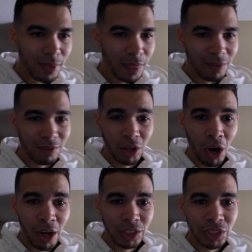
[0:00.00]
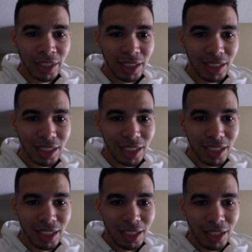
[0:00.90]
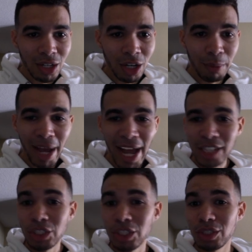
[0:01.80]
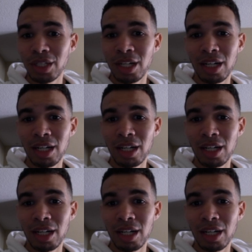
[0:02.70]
For car insurance, I actually just